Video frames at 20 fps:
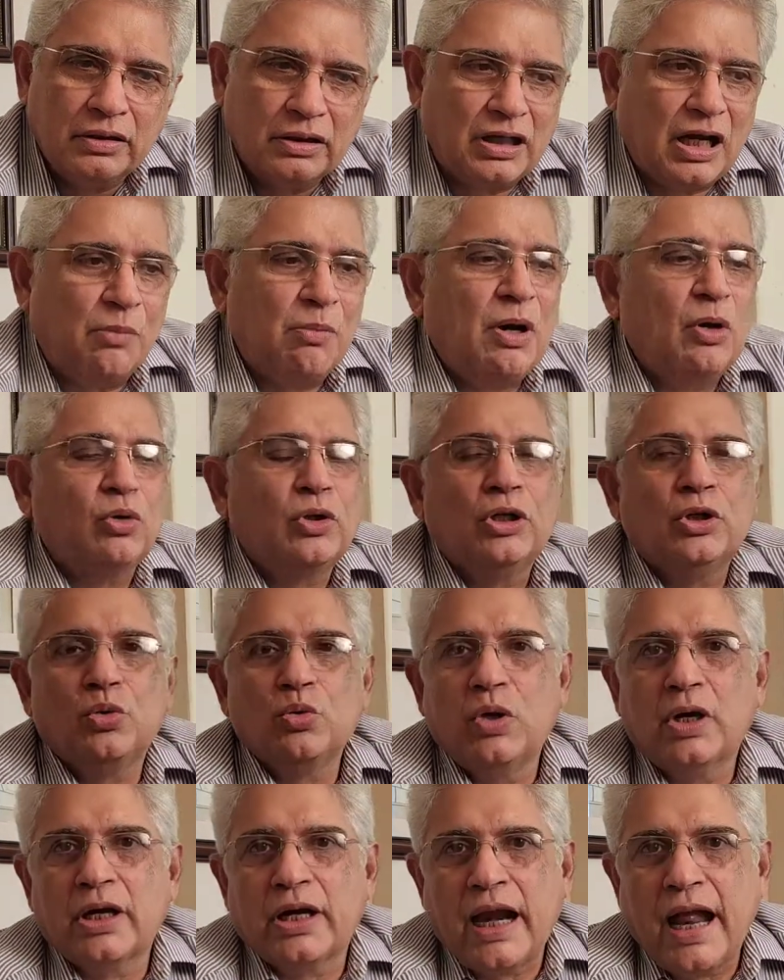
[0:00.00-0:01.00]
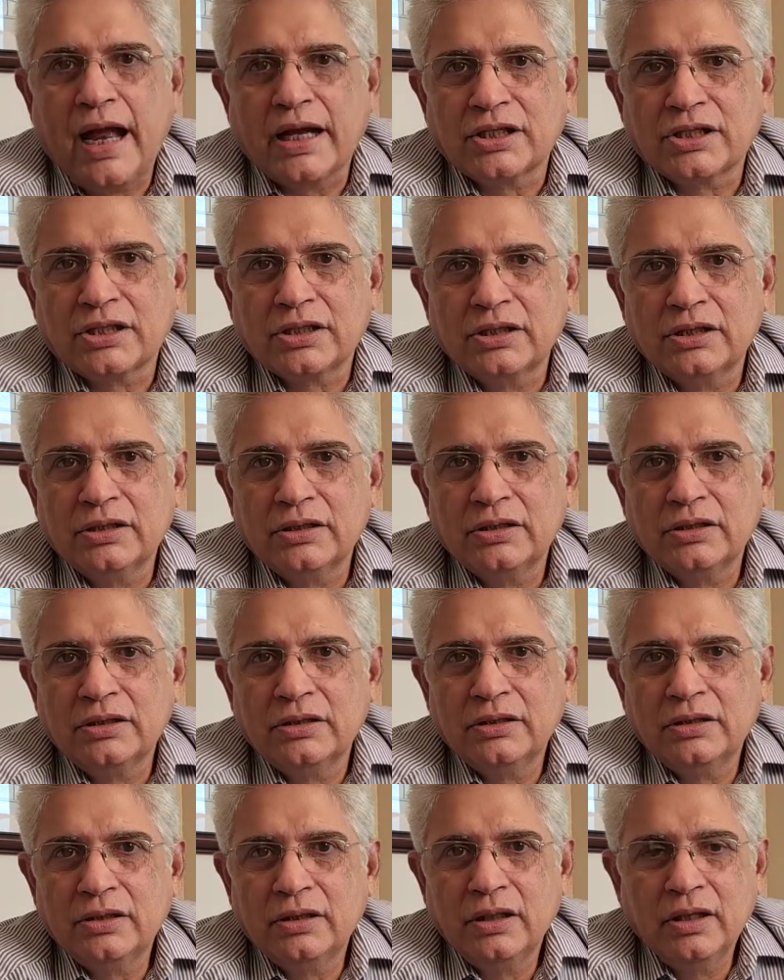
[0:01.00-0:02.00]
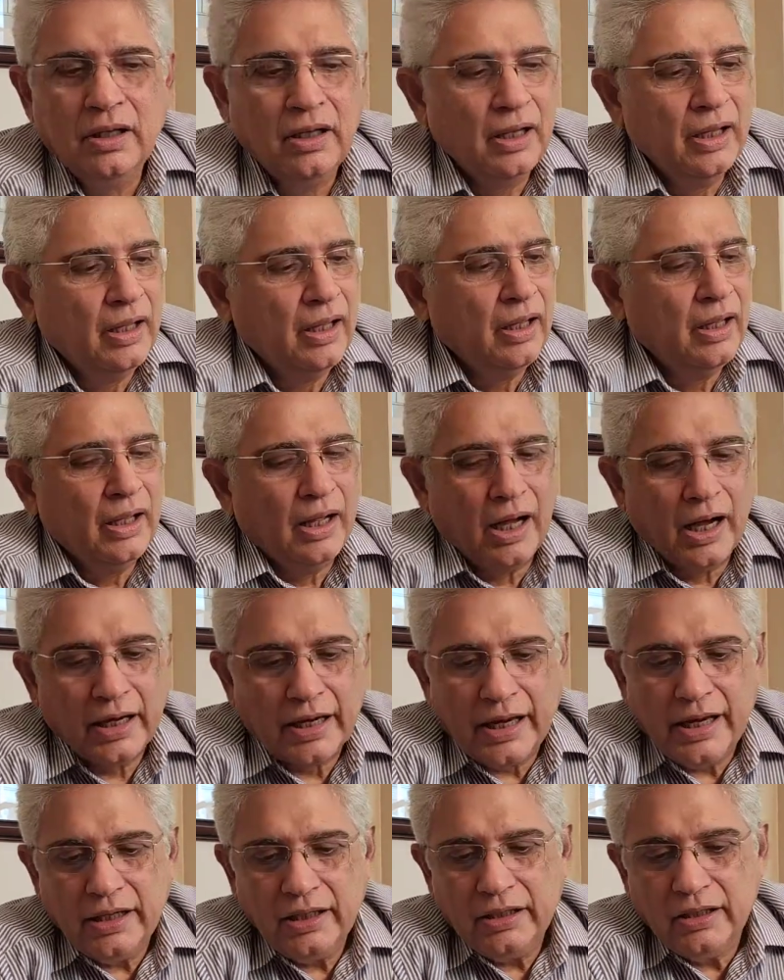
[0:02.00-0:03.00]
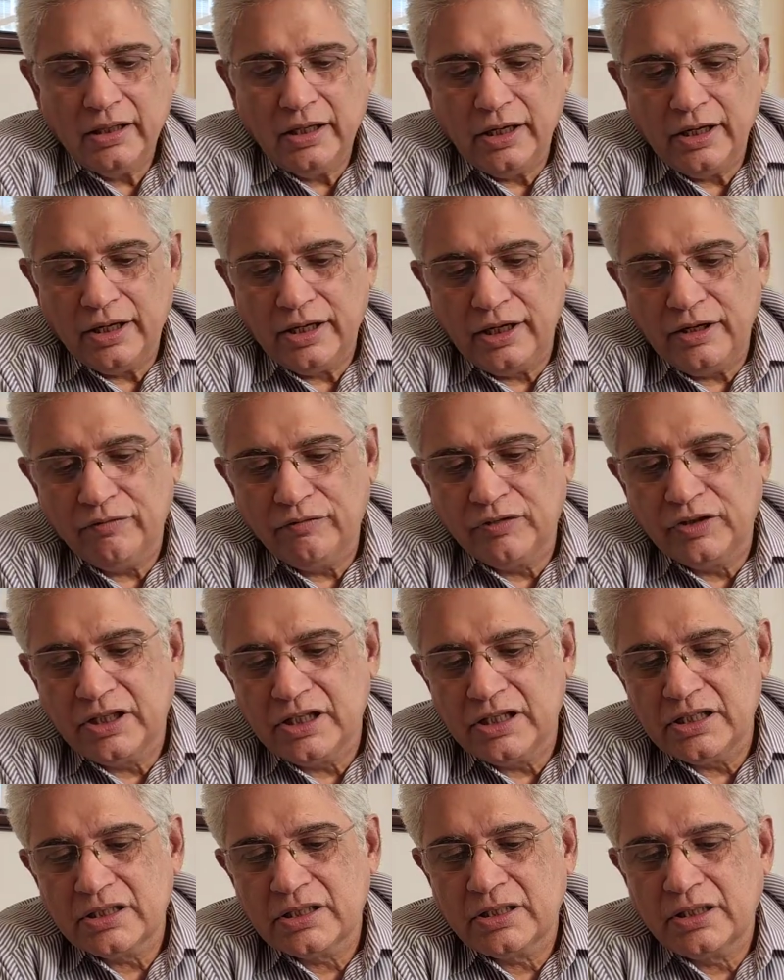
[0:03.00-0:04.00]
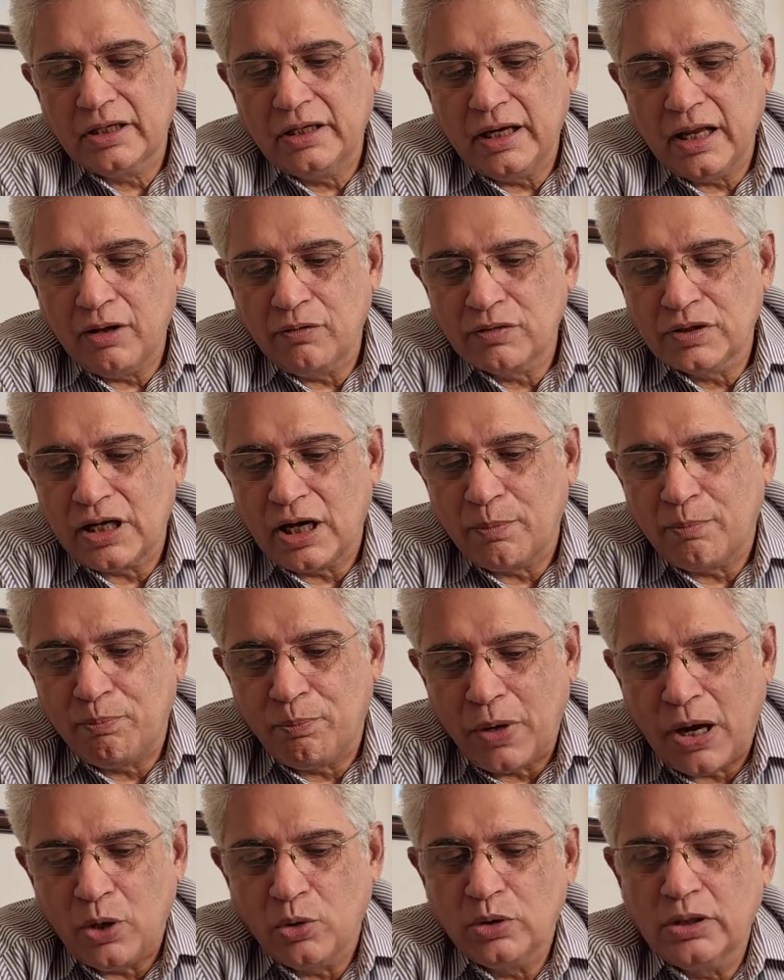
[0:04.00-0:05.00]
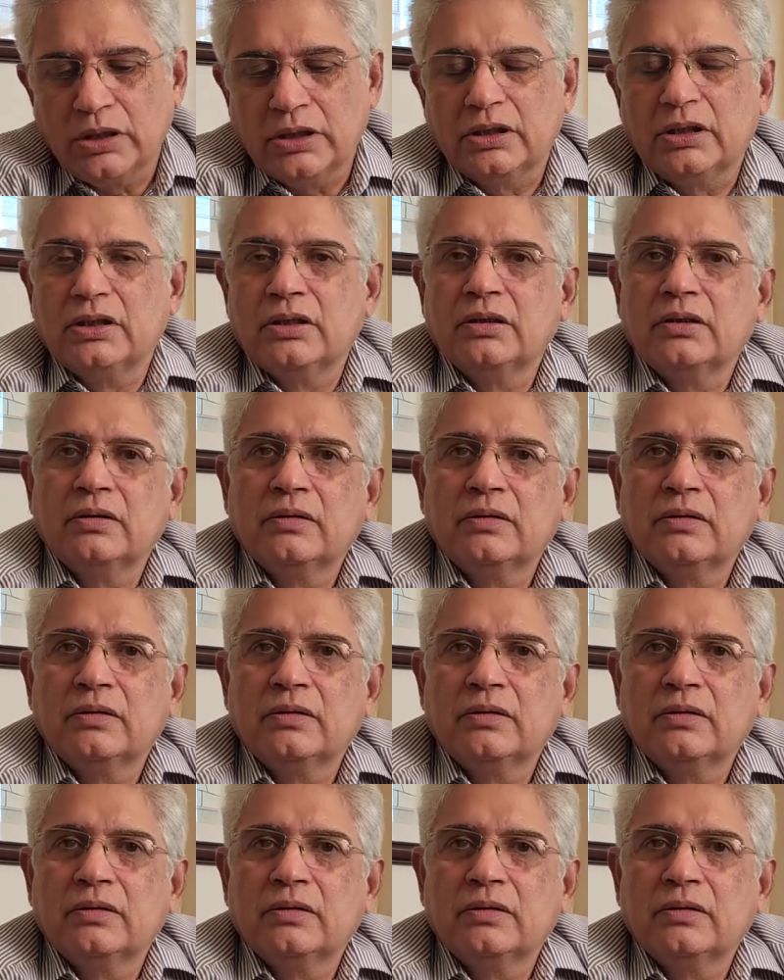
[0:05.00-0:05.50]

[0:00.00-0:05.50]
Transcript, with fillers: come out into a rash. Again, if these gloves are powder